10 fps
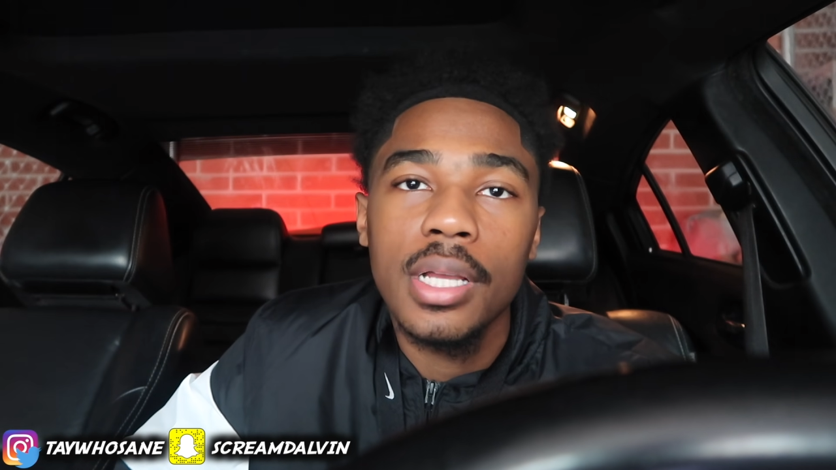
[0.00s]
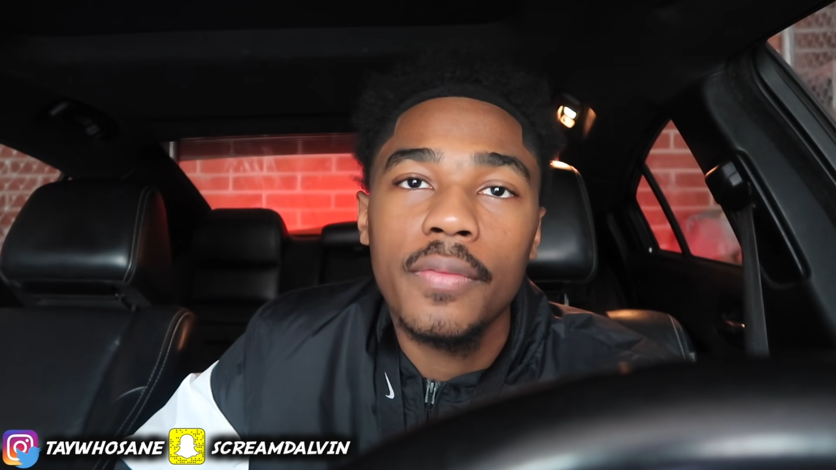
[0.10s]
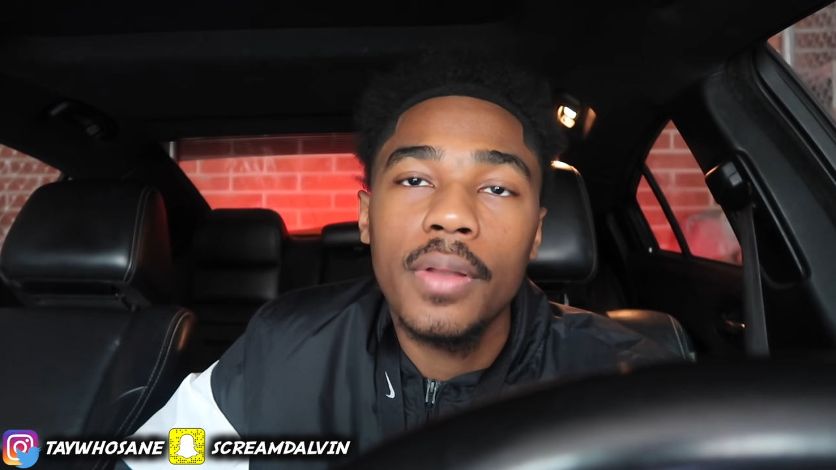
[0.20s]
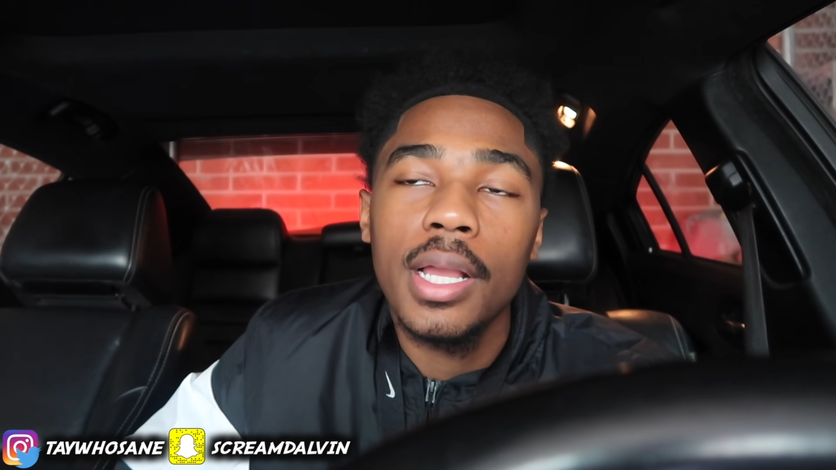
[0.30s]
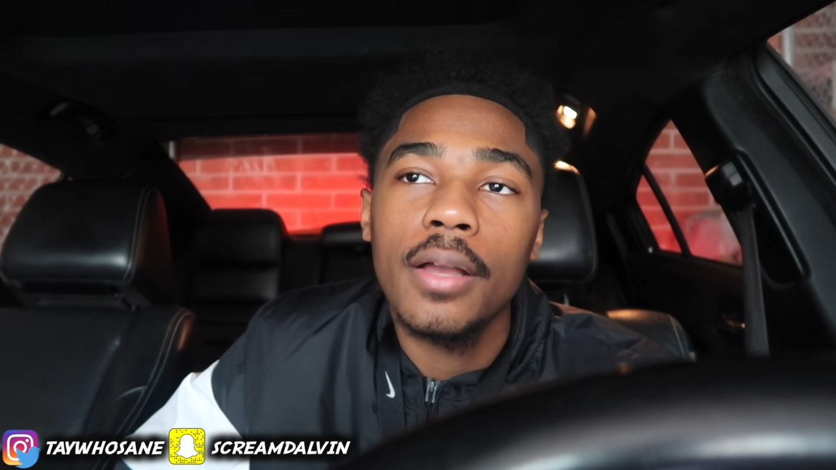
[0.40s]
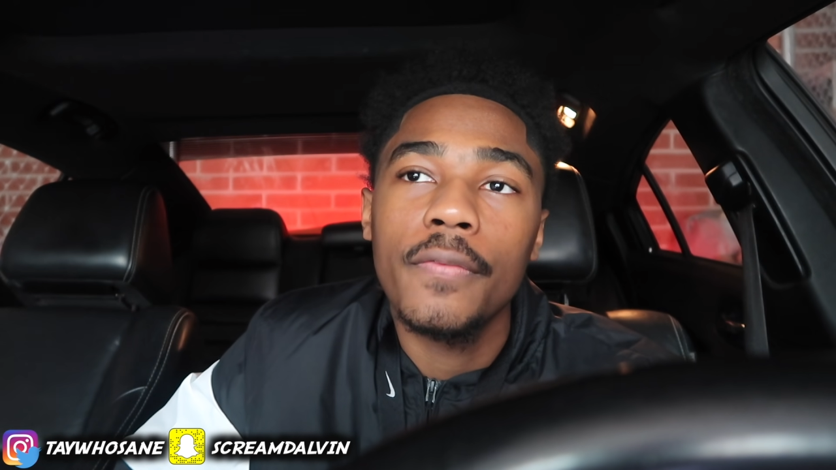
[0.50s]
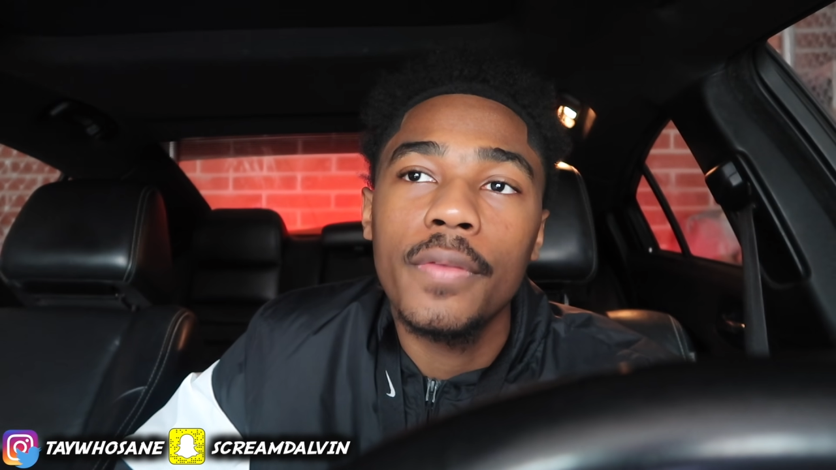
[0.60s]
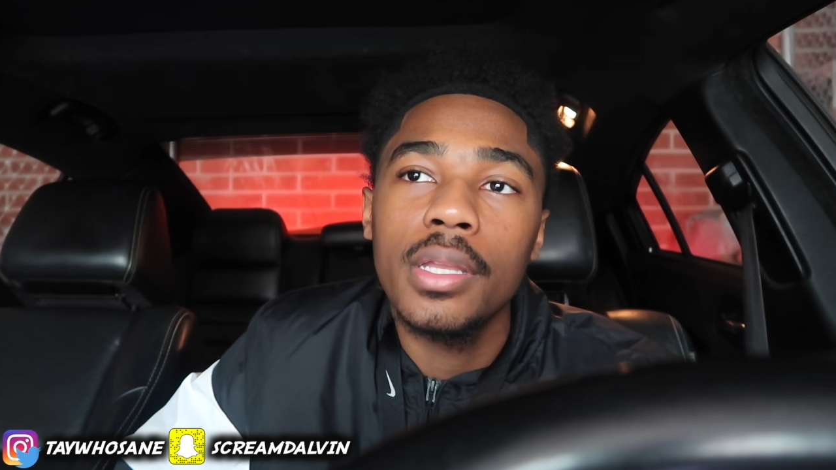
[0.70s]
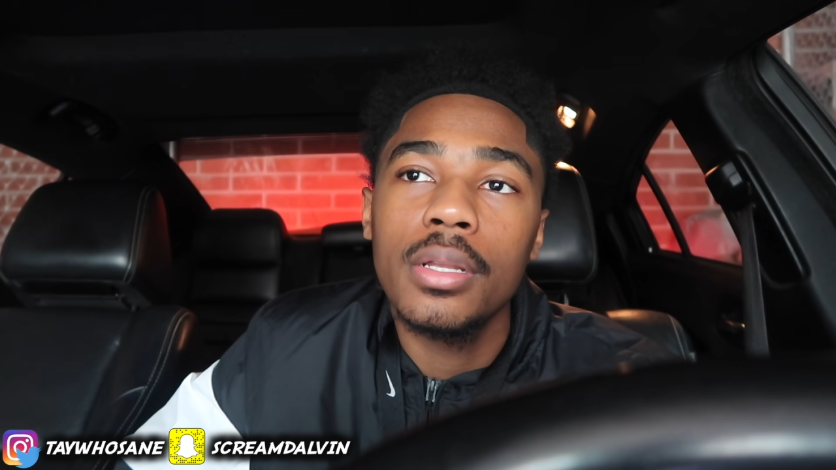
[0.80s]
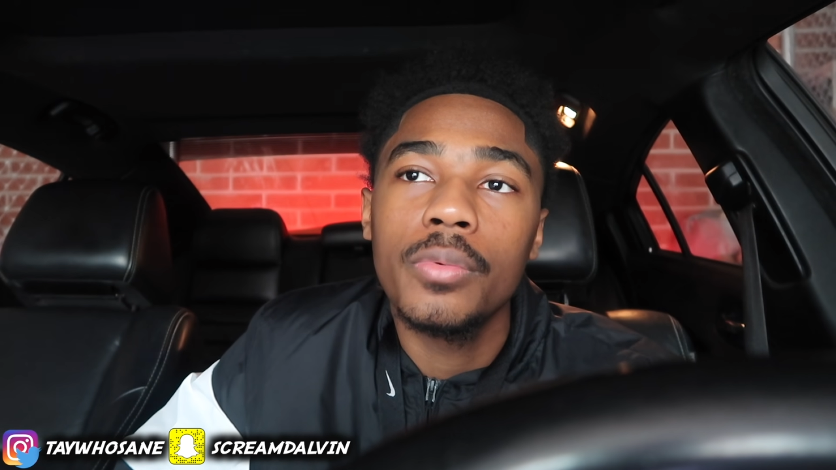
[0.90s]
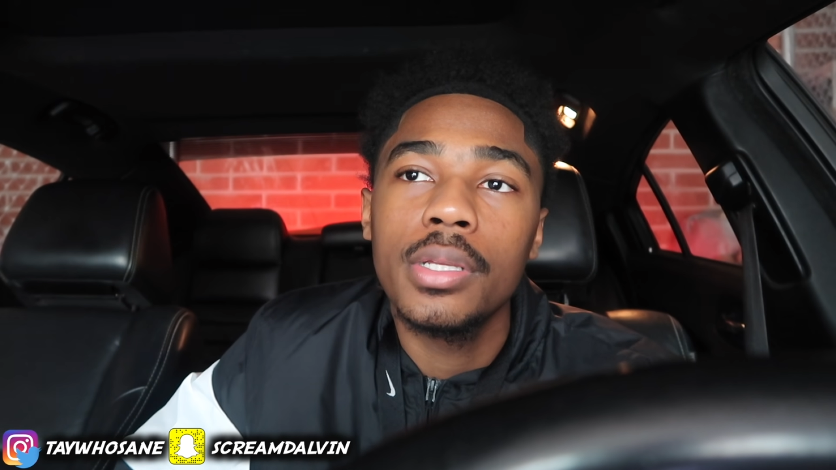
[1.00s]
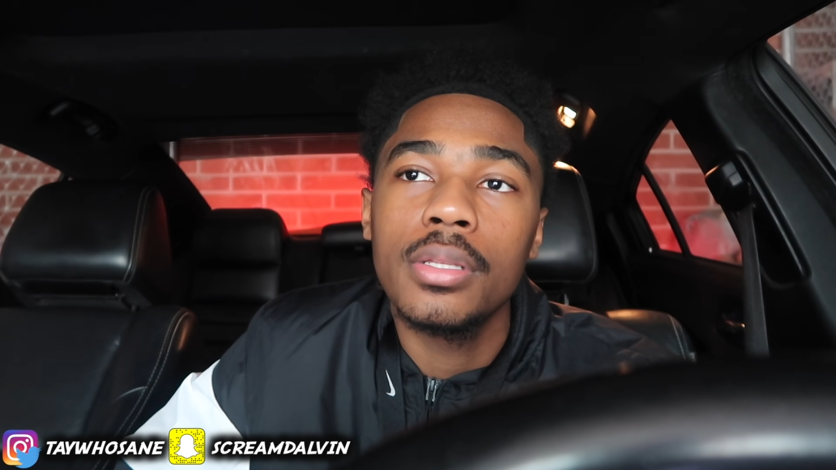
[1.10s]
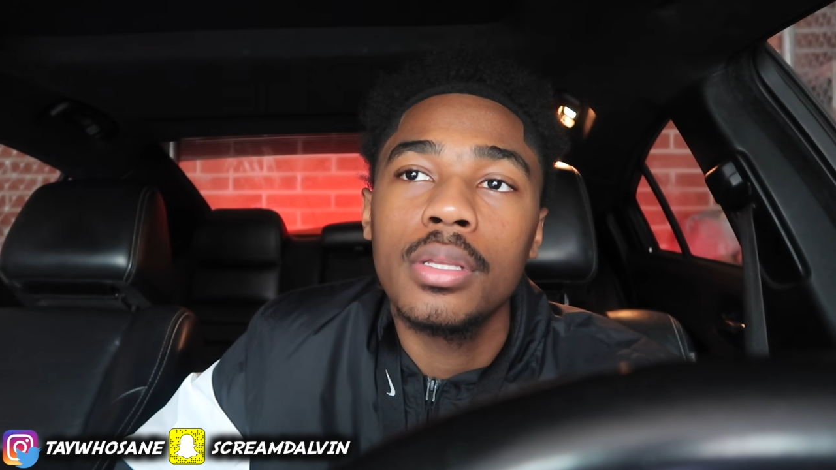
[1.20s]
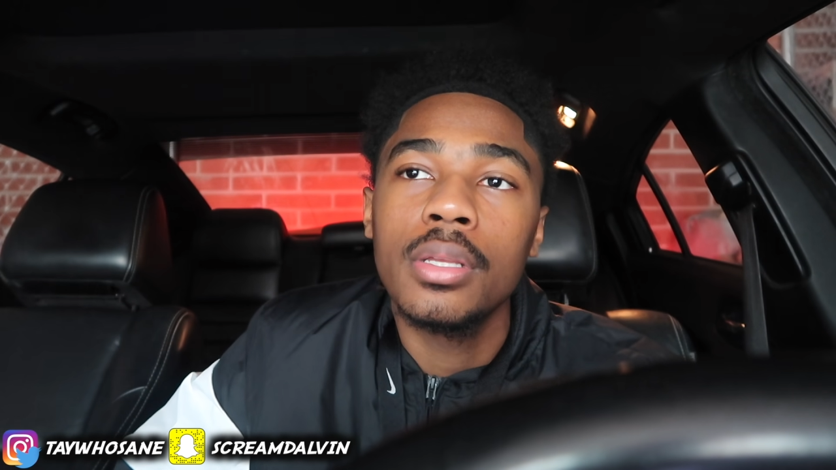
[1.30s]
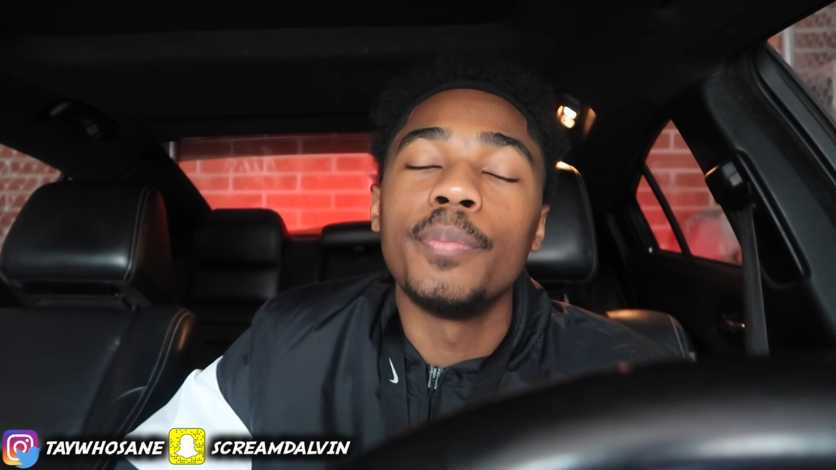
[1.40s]
I feel like I feed it with
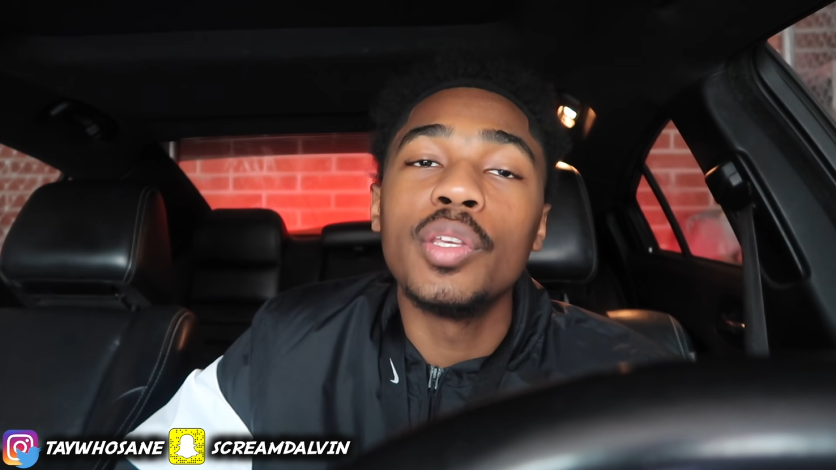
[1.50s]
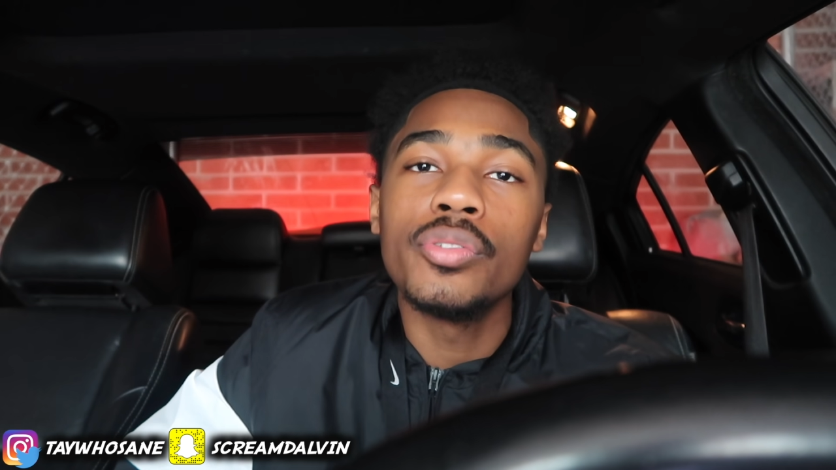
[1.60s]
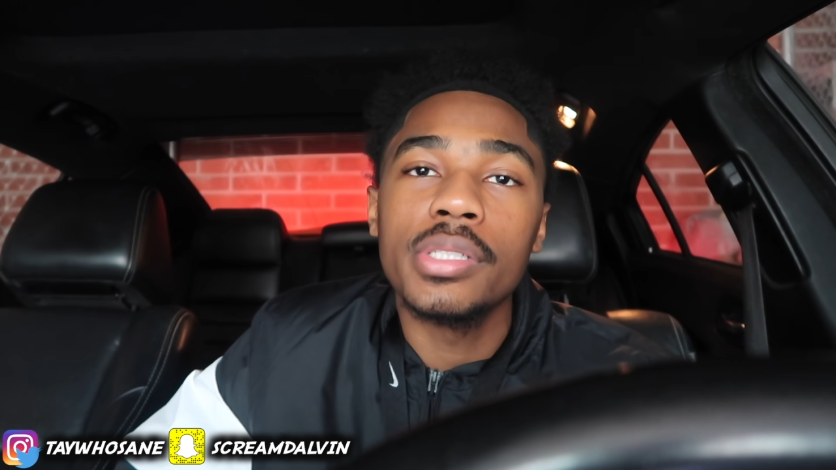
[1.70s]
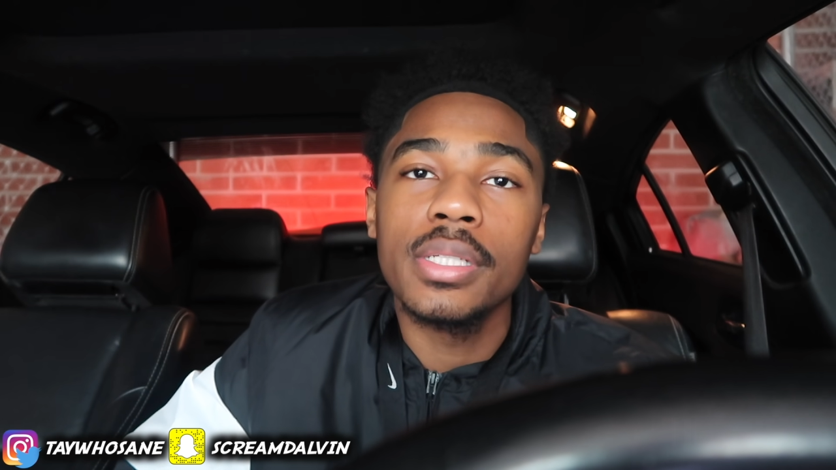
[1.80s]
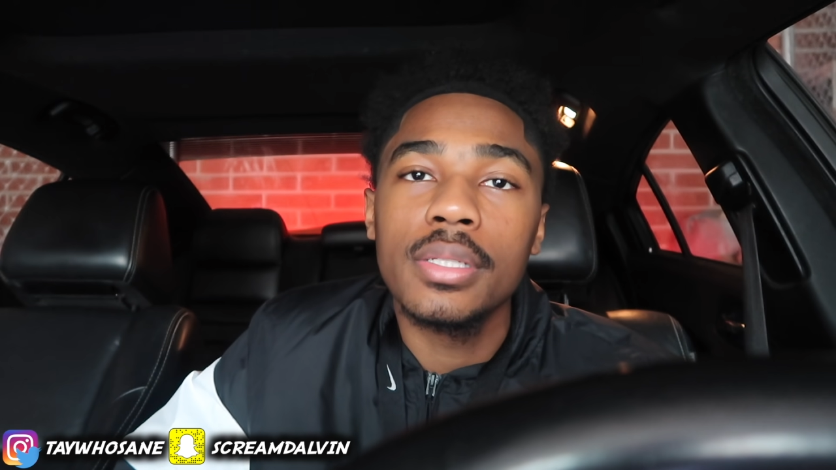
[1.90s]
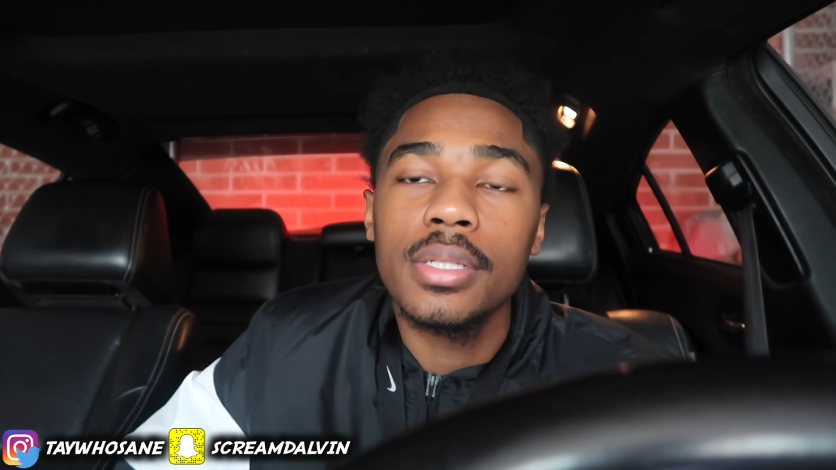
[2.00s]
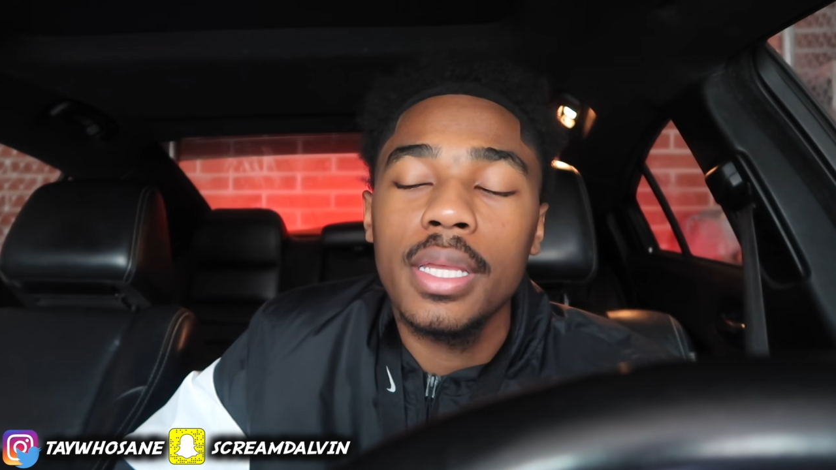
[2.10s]
music,